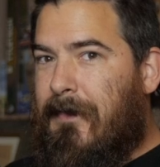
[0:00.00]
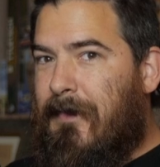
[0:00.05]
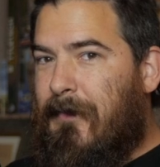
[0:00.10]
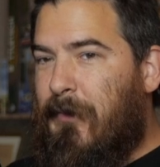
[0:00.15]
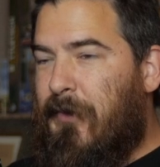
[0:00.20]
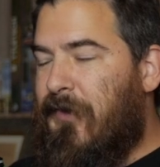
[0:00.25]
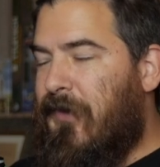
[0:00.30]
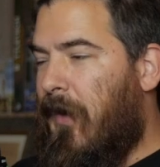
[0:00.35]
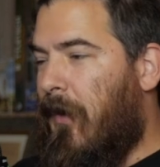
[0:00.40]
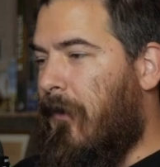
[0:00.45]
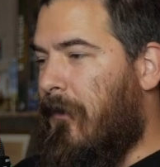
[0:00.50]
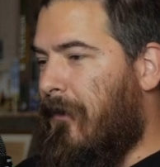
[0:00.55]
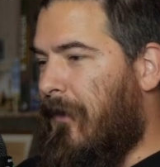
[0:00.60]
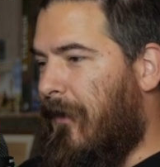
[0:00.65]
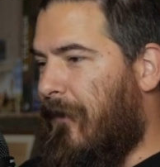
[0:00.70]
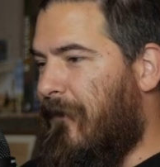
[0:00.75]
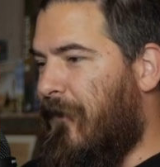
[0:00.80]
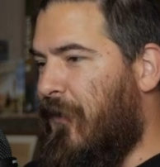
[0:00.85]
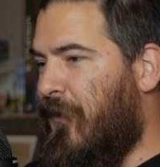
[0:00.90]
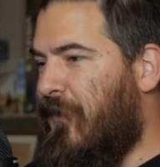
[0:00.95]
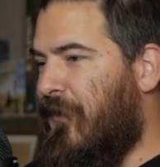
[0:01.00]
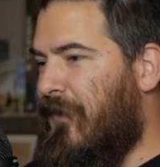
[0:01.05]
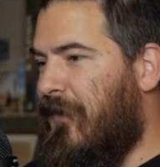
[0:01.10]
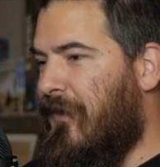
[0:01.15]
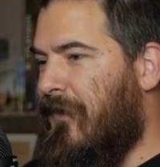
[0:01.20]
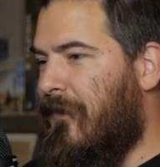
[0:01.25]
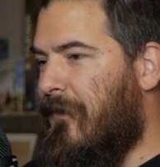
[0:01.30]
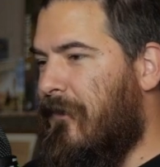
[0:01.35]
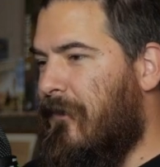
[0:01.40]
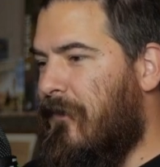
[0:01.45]
We start our first
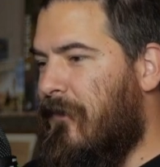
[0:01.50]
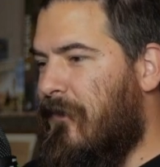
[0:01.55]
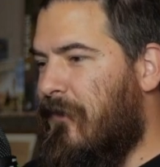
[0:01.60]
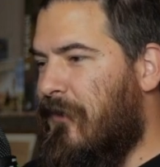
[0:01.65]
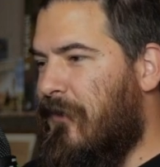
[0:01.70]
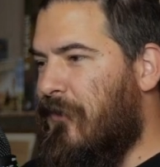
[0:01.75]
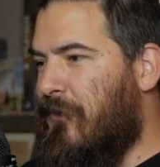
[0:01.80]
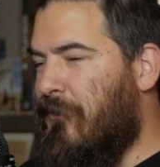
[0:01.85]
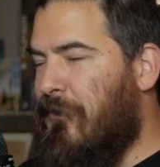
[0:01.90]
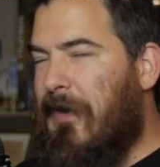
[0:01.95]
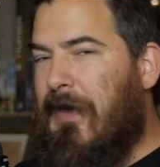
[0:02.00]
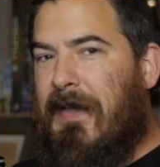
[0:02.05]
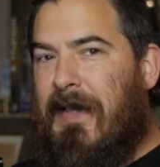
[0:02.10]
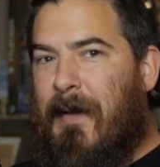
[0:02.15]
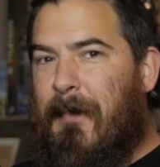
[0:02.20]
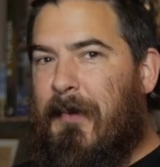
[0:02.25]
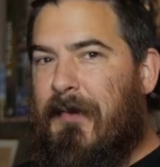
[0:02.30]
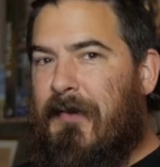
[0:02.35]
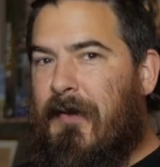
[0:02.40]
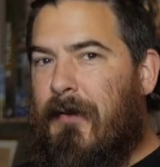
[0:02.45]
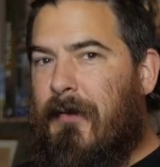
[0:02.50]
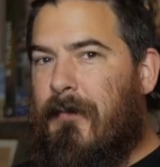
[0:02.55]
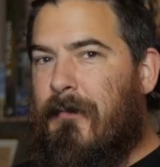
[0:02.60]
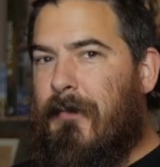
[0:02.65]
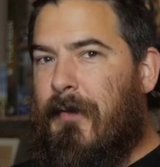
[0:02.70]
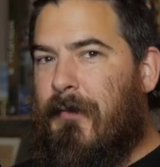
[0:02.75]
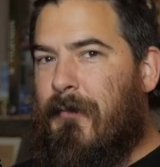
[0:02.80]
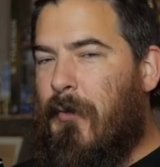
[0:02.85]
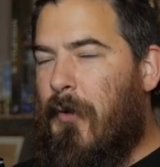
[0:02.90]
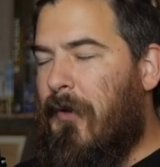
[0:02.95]
real episode
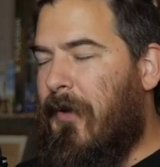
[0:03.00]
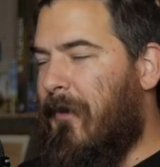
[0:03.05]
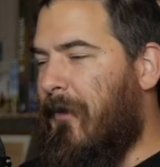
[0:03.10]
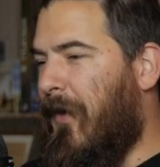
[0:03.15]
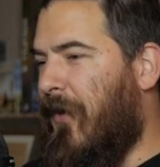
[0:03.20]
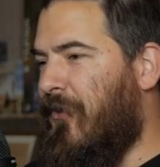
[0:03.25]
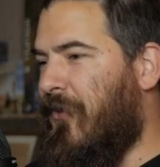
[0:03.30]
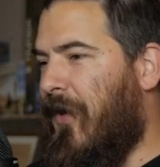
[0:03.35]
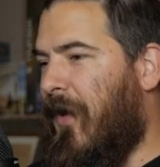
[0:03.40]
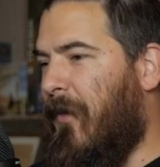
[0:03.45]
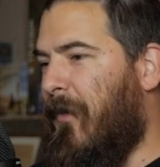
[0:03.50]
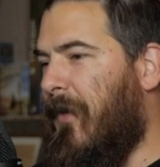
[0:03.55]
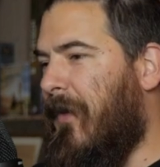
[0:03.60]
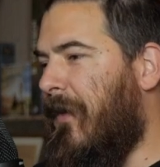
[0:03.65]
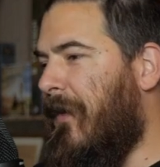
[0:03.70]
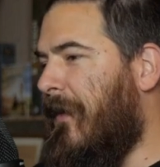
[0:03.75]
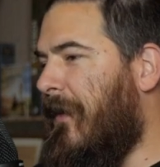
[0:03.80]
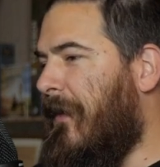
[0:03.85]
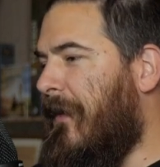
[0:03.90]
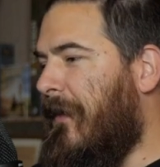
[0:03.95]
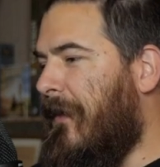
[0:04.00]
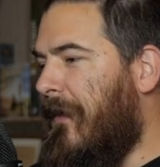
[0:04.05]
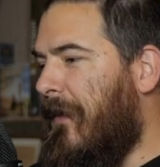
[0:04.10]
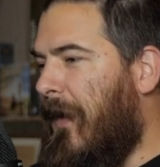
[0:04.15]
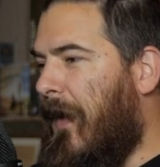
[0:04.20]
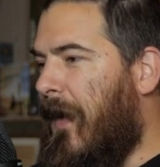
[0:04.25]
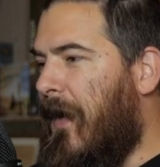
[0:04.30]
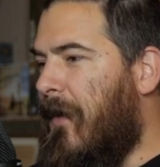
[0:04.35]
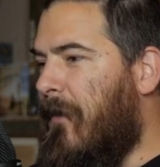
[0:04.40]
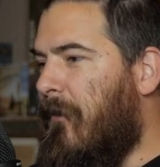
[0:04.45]
with Roland Bishop.
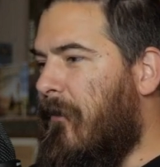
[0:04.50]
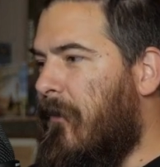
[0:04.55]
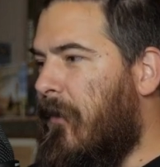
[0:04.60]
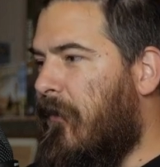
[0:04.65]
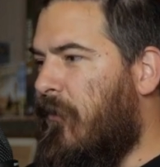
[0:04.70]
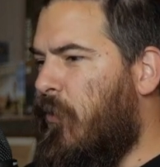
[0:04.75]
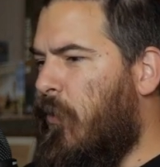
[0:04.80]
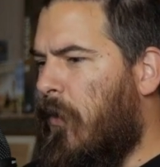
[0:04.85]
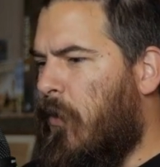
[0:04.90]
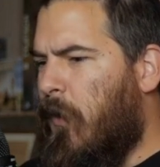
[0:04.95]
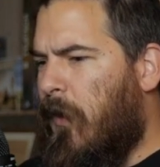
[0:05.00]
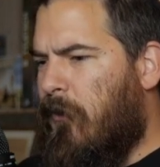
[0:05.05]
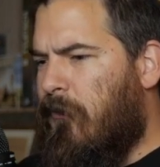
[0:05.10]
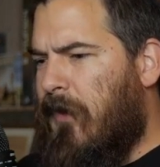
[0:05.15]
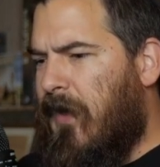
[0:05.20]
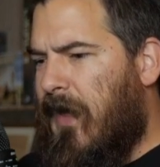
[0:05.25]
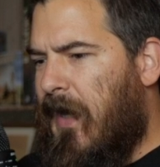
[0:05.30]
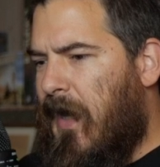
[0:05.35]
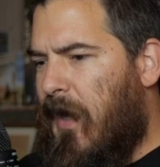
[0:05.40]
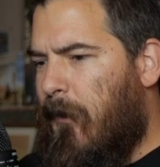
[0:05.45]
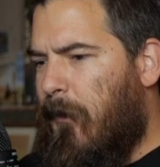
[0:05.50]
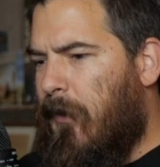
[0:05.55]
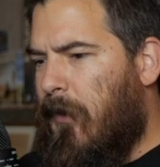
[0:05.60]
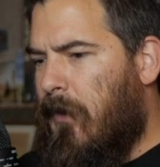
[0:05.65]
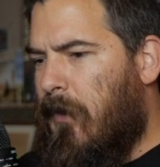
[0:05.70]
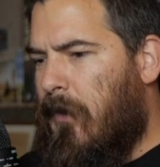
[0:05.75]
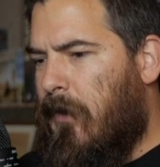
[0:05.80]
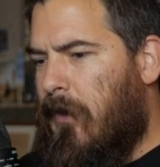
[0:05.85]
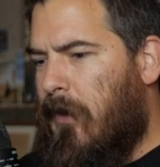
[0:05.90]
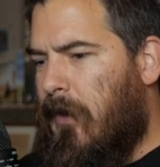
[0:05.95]
Let's do a quick recap
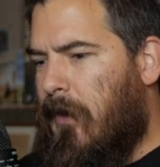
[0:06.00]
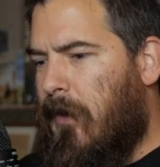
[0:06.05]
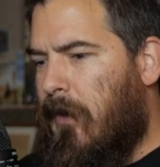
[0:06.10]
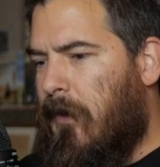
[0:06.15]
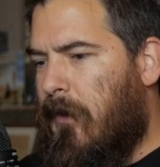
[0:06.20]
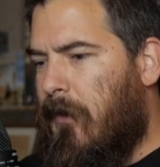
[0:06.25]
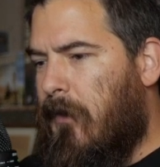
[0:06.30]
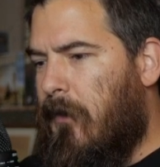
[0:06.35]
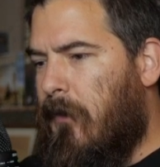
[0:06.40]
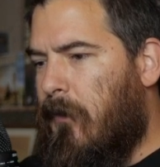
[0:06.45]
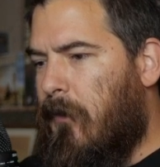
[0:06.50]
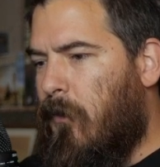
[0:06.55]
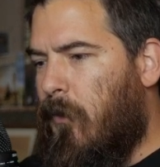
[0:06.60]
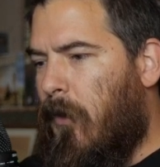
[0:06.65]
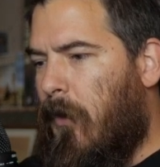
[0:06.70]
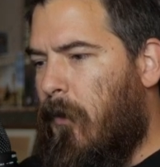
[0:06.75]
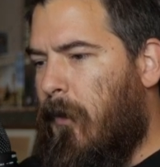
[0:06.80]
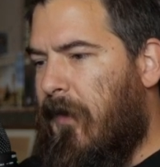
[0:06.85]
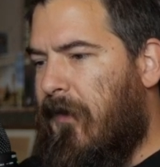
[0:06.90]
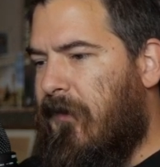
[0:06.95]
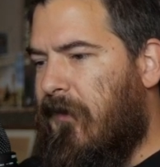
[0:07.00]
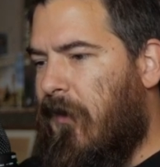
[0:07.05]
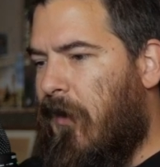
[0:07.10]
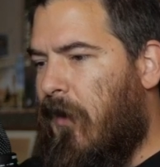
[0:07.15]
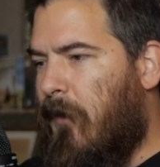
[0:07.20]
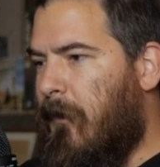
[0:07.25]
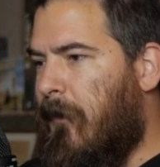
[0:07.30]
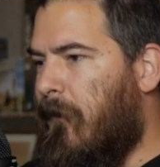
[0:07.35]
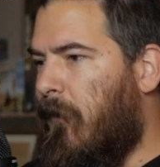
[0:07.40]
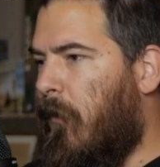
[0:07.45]
on where we
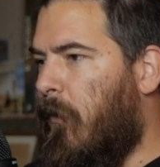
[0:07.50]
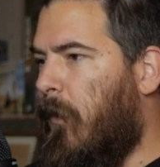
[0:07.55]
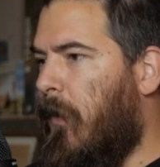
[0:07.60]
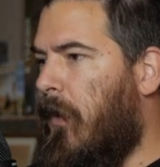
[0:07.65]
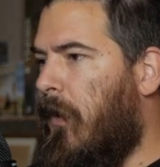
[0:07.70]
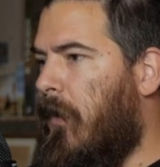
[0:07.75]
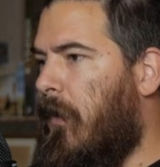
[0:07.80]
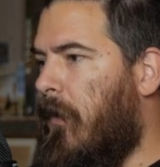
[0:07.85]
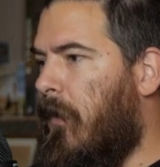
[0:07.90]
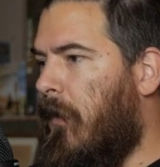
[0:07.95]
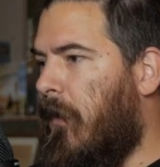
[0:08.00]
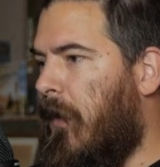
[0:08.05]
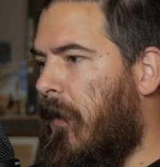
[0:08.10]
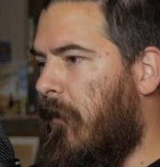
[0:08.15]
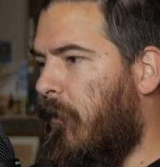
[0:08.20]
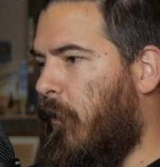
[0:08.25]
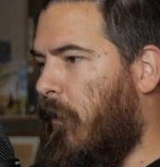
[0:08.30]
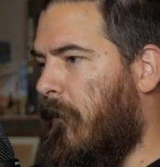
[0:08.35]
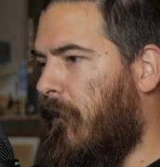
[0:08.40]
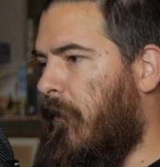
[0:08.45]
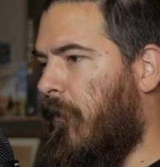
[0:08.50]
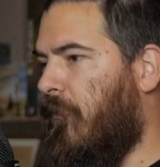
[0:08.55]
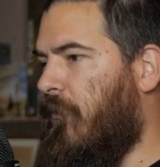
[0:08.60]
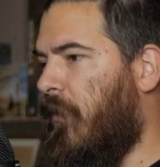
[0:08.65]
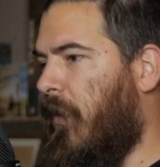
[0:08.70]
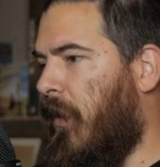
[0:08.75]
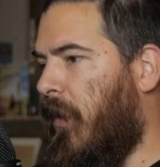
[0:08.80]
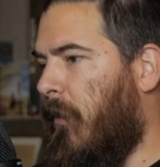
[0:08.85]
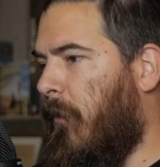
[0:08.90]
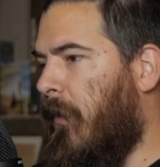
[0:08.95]
start before we get into our first
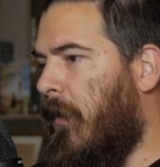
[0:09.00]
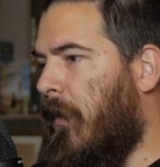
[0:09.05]
job.